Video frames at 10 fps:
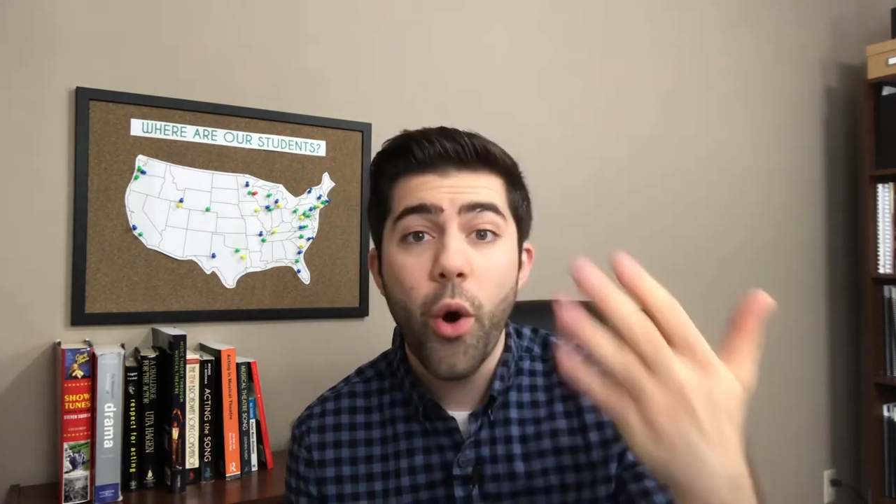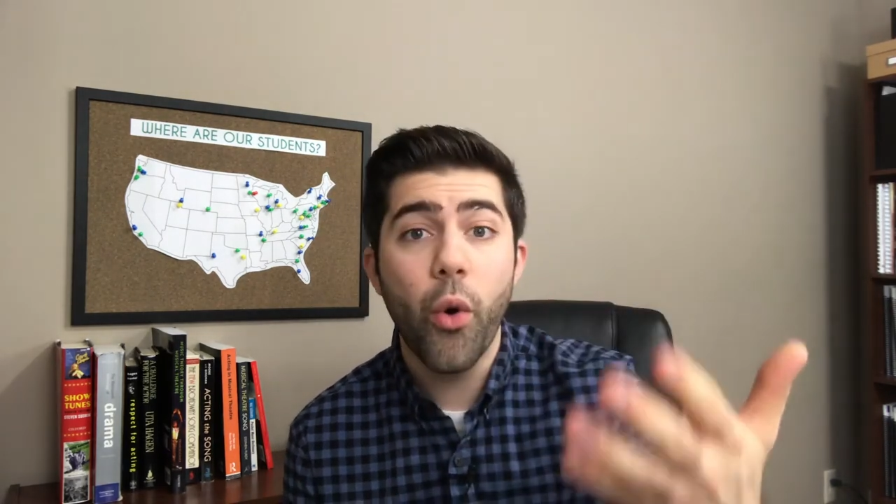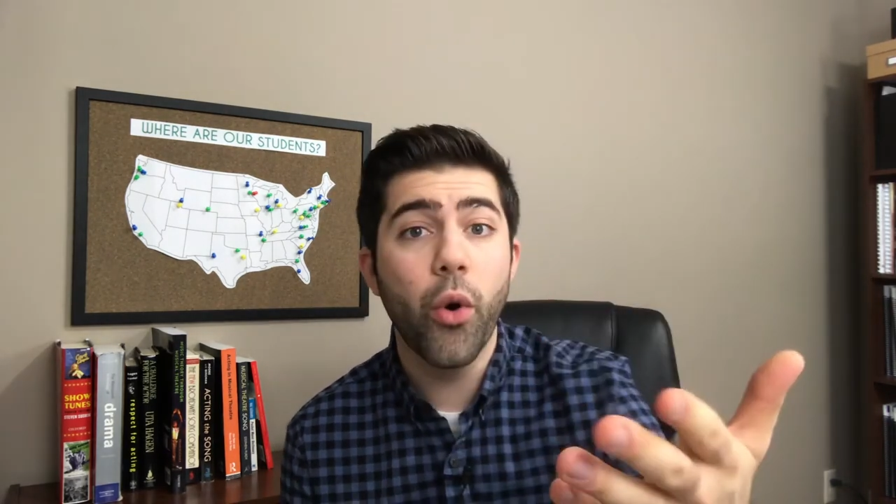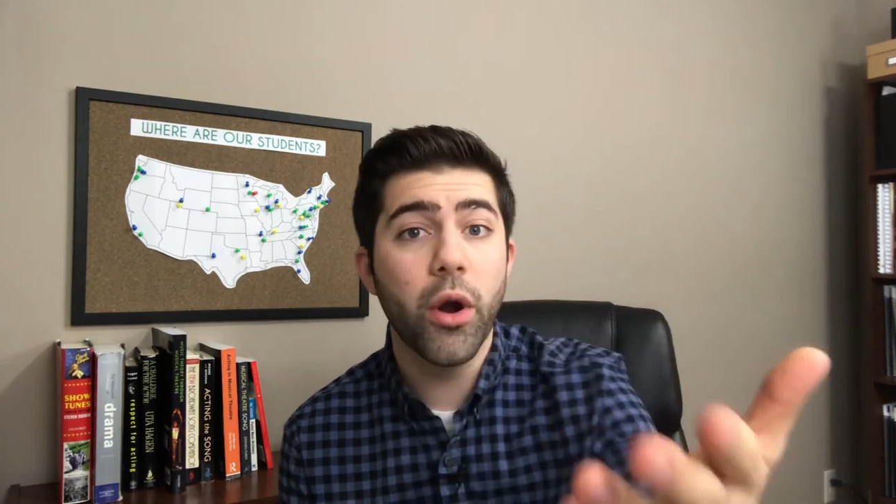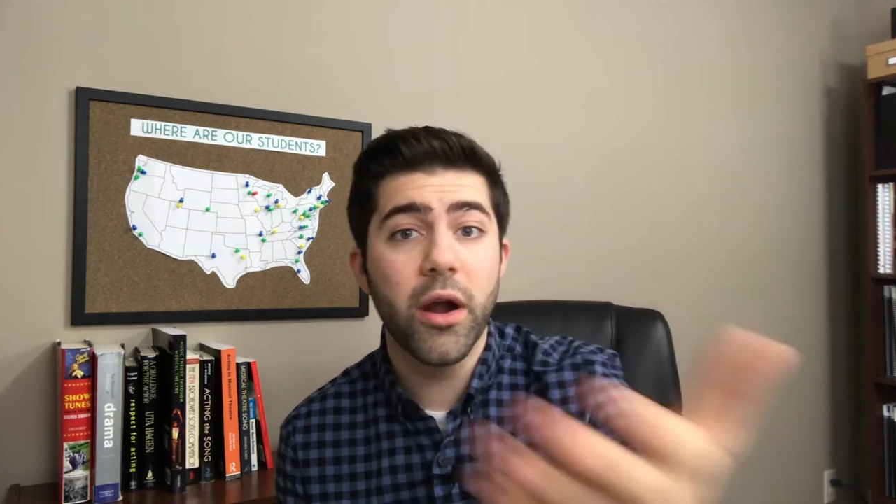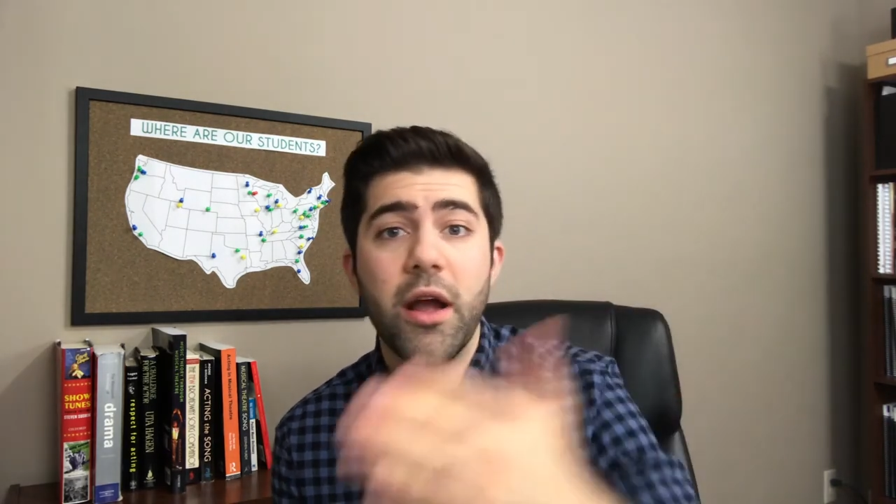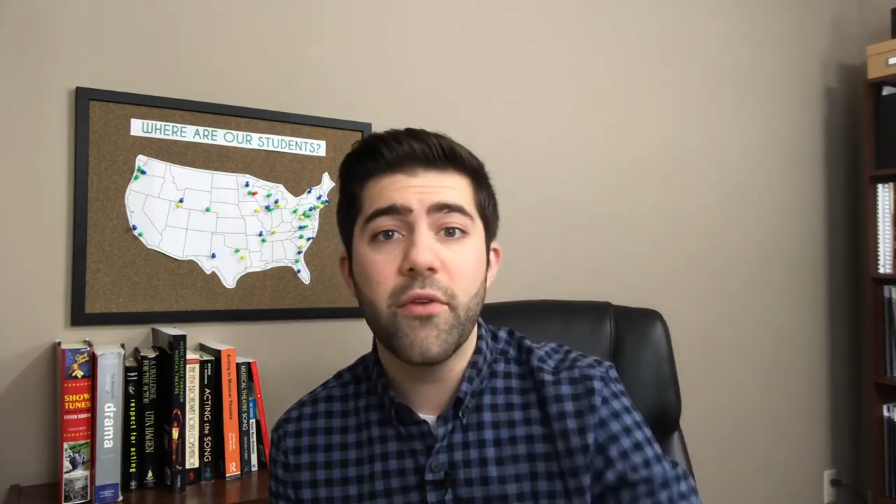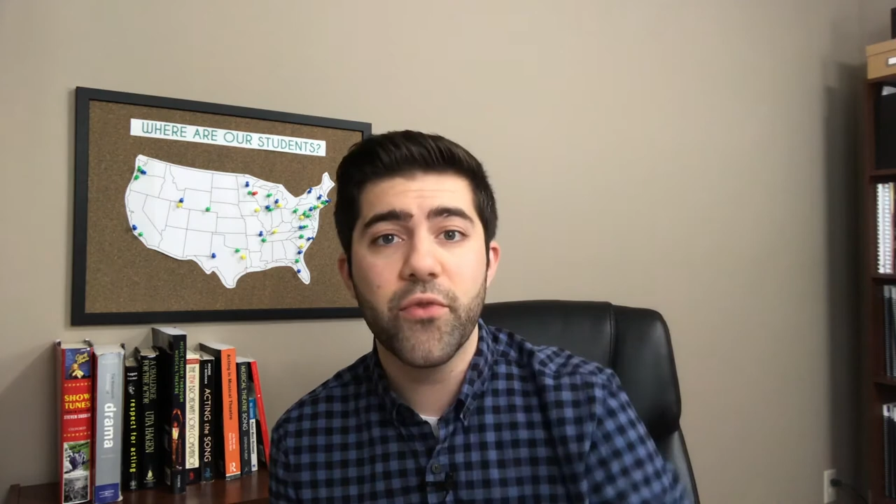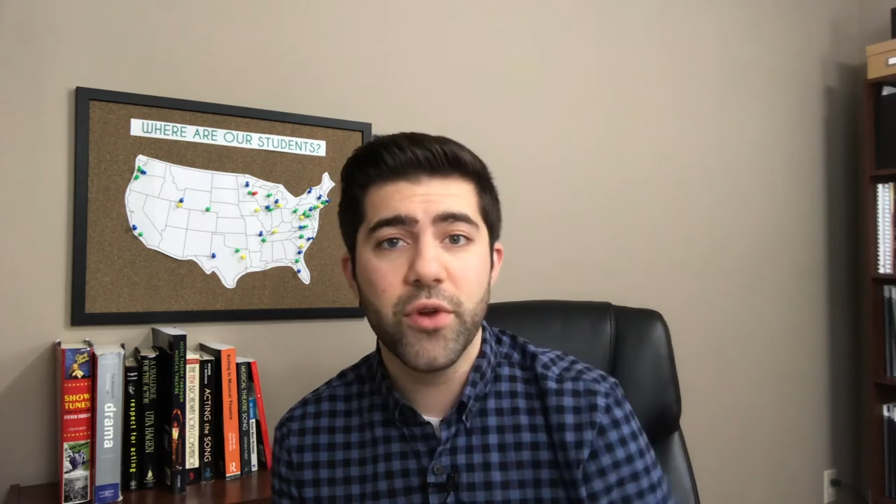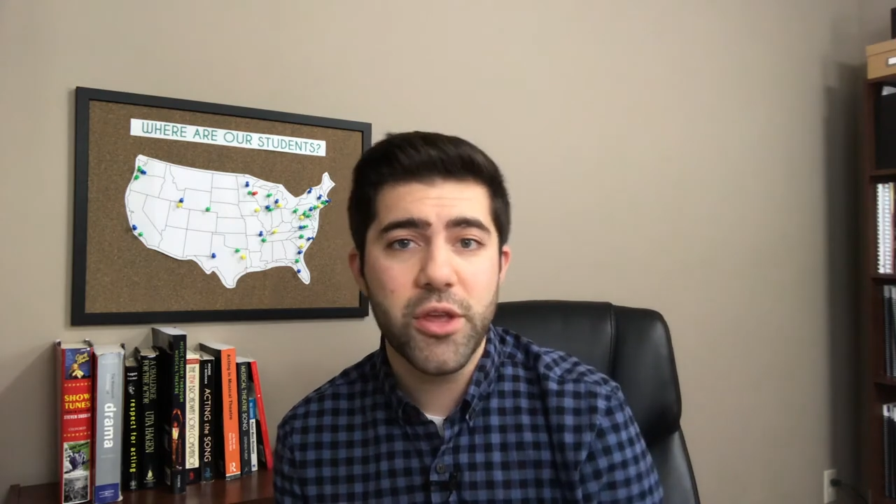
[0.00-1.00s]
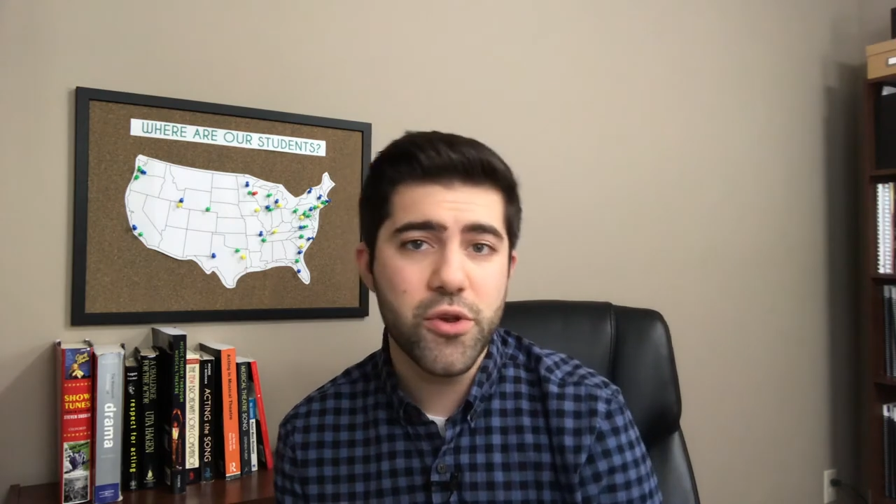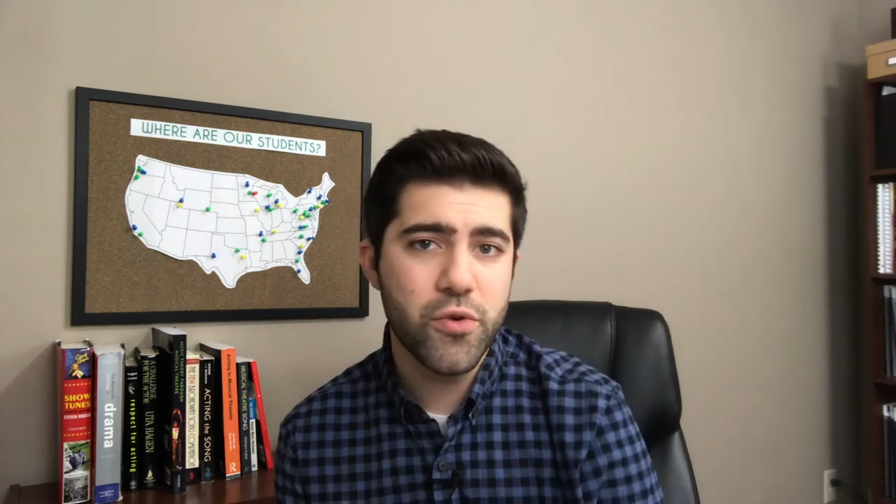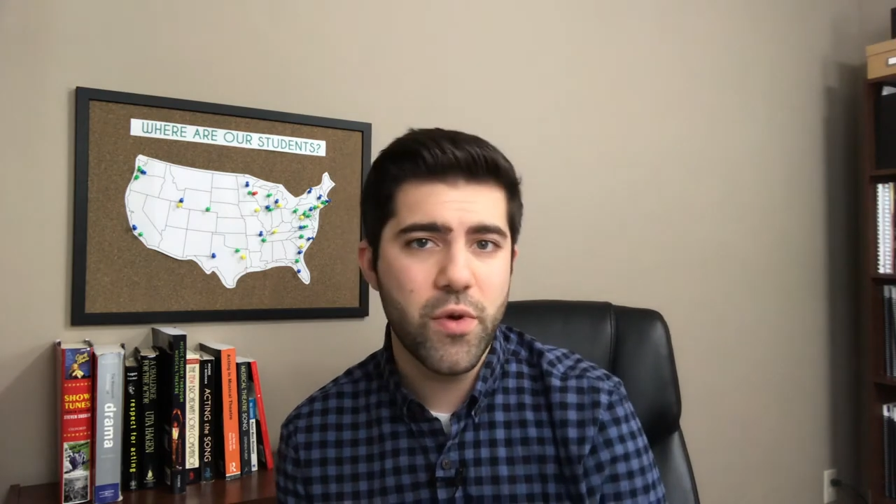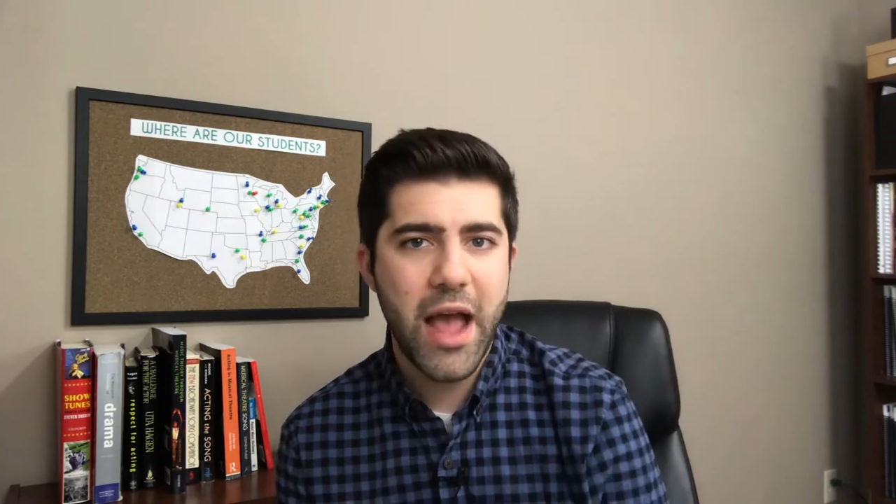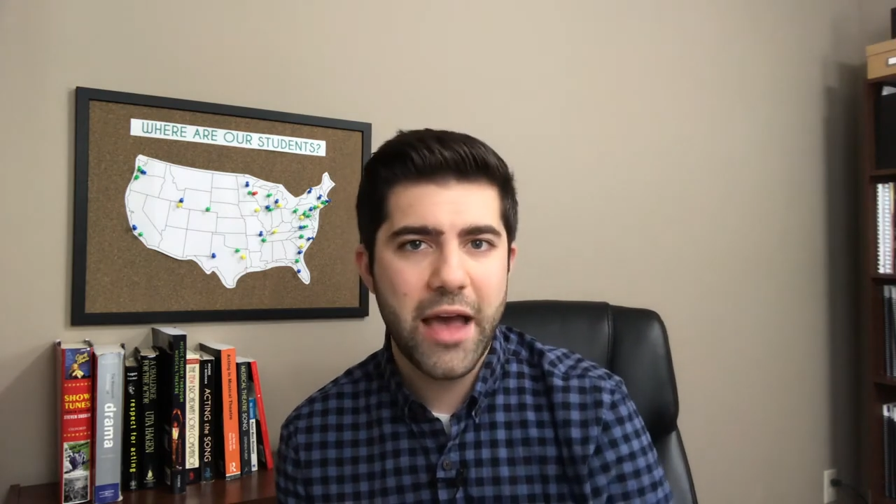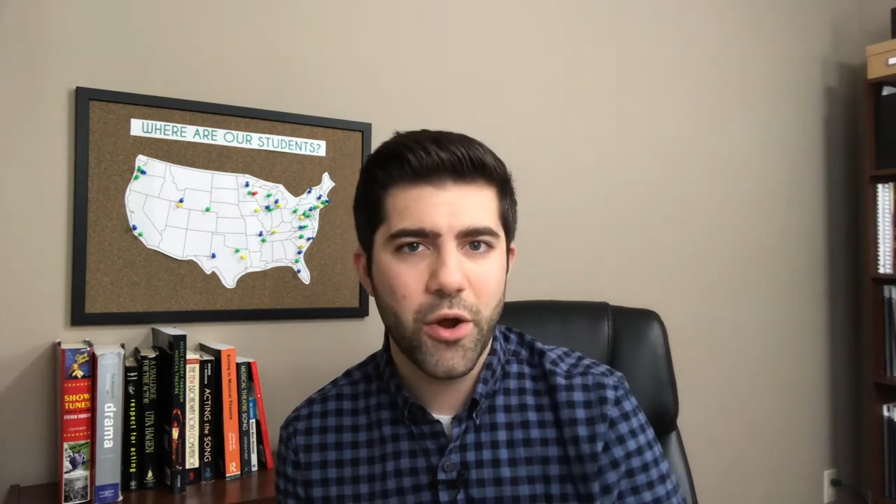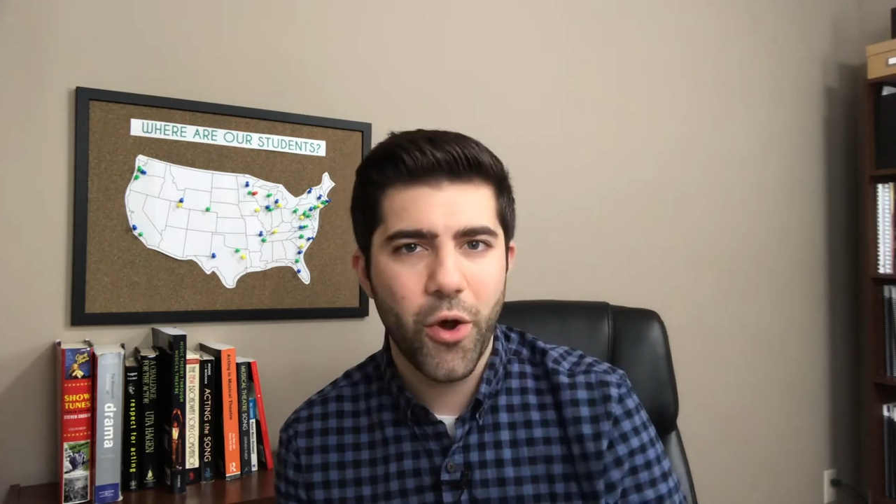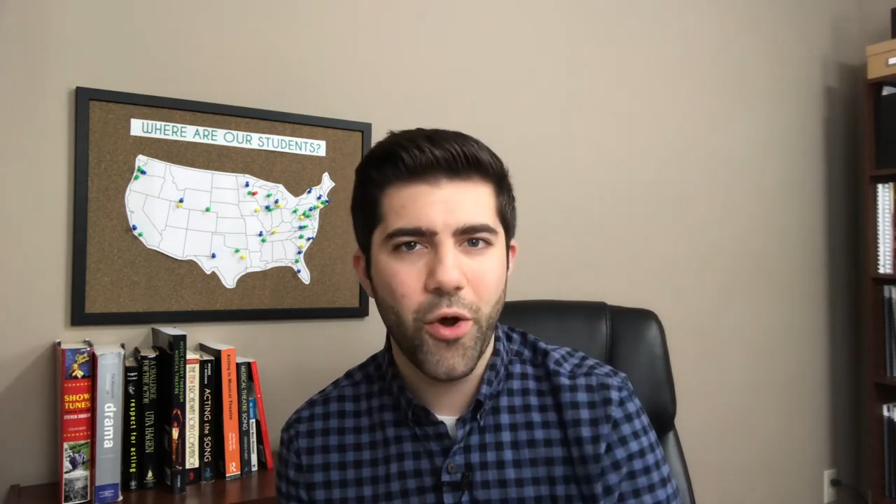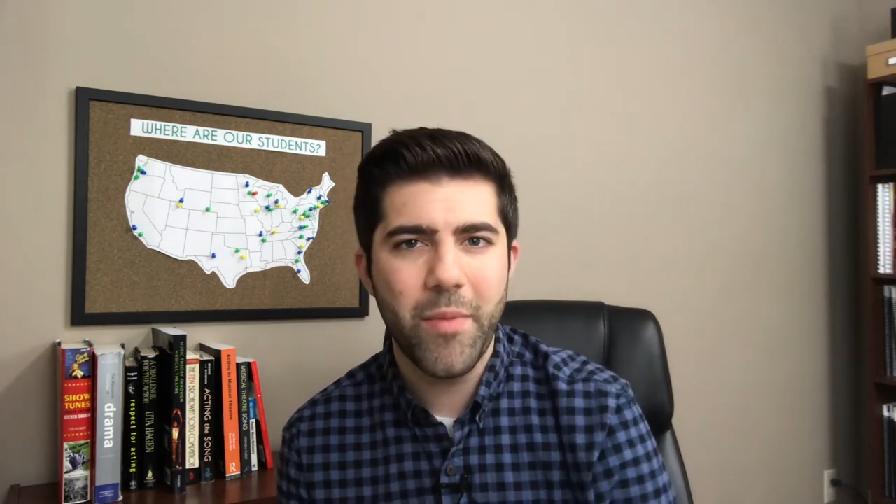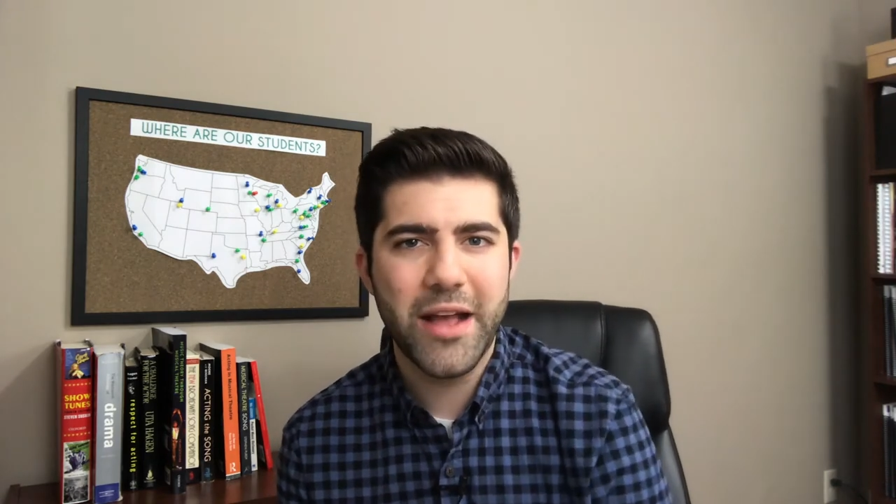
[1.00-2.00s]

or for you at home